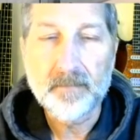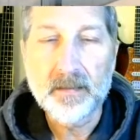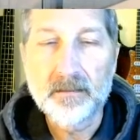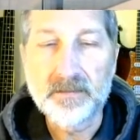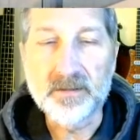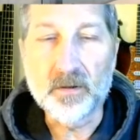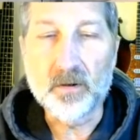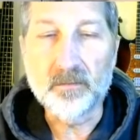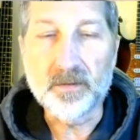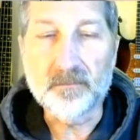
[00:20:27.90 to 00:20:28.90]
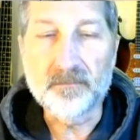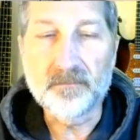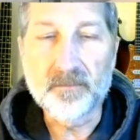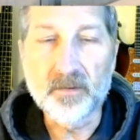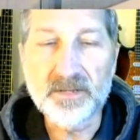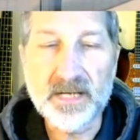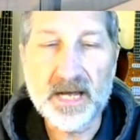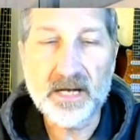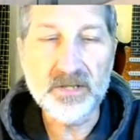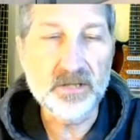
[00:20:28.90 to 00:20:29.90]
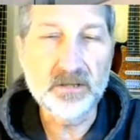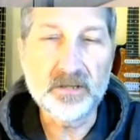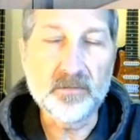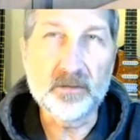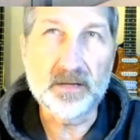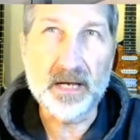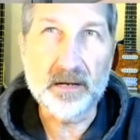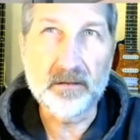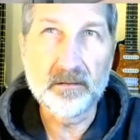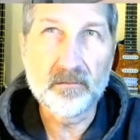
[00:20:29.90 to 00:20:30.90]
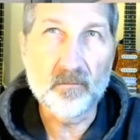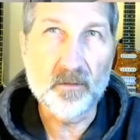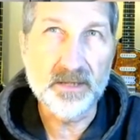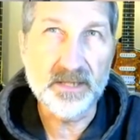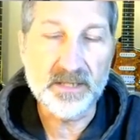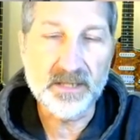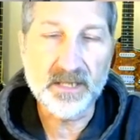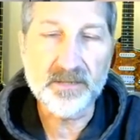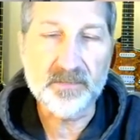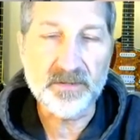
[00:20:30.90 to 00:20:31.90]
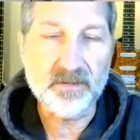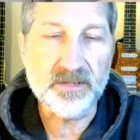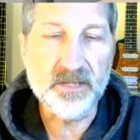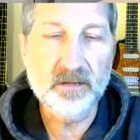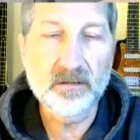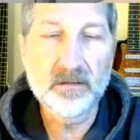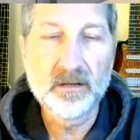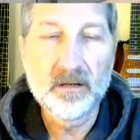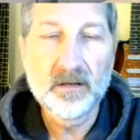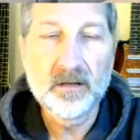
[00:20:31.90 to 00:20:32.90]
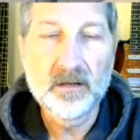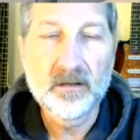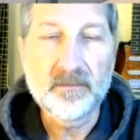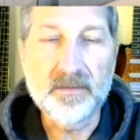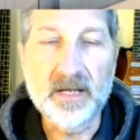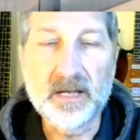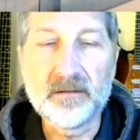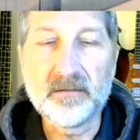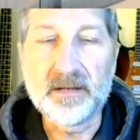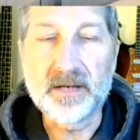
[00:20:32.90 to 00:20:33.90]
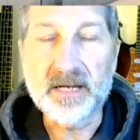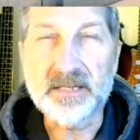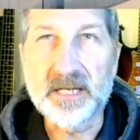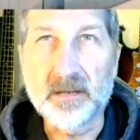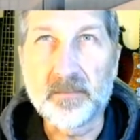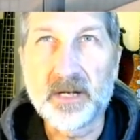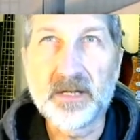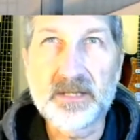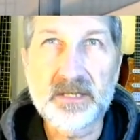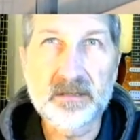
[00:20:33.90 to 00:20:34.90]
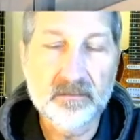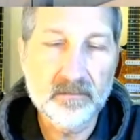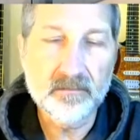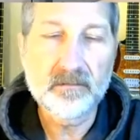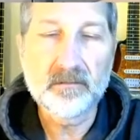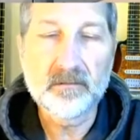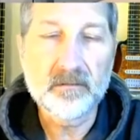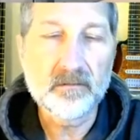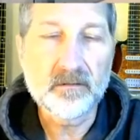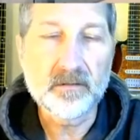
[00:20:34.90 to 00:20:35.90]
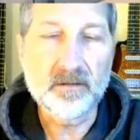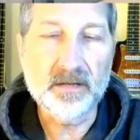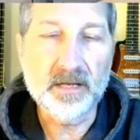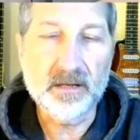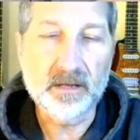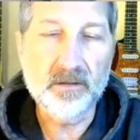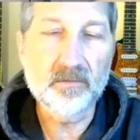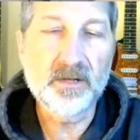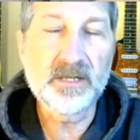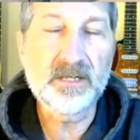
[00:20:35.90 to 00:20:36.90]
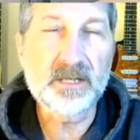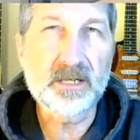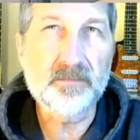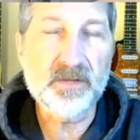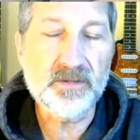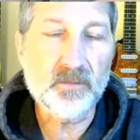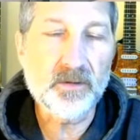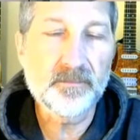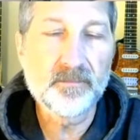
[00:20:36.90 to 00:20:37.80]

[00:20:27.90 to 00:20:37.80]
So your first action, you will get 1d6 plus your tier. Then the next 10 minutes, you'll get another 1d6 plus 1.